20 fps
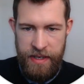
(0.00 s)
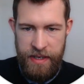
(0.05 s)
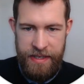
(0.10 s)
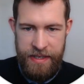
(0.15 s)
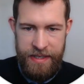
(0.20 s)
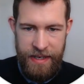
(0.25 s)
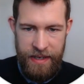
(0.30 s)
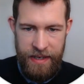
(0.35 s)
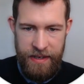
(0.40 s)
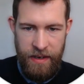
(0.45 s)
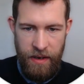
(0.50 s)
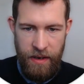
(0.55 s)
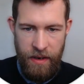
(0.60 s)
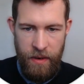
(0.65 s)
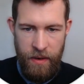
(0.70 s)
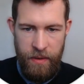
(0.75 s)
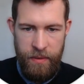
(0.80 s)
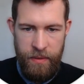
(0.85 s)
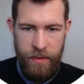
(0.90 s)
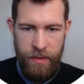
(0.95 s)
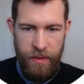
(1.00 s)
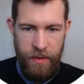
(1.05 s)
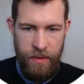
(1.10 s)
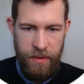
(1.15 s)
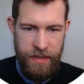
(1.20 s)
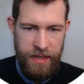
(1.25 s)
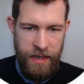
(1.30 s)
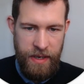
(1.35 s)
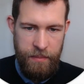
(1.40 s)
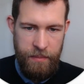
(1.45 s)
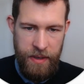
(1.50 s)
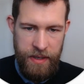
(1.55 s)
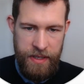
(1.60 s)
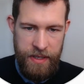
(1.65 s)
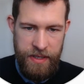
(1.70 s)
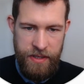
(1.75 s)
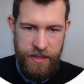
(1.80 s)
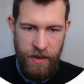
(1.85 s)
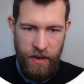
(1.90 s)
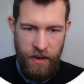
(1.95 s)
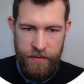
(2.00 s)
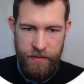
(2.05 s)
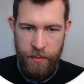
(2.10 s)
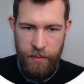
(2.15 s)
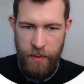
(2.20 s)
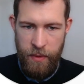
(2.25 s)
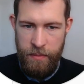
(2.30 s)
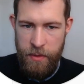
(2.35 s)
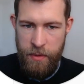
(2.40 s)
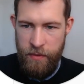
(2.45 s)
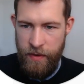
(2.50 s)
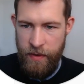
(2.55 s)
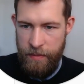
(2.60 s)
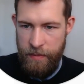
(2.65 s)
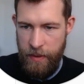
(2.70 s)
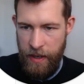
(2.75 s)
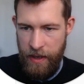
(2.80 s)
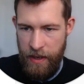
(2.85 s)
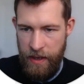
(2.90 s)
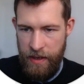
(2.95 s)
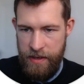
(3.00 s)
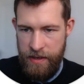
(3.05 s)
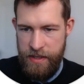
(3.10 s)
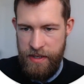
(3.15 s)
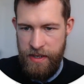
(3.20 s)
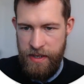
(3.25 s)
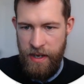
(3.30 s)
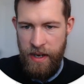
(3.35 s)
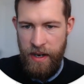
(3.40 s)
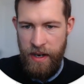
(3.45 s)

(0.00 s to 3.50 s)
standalone or assemblies, often with moving parts,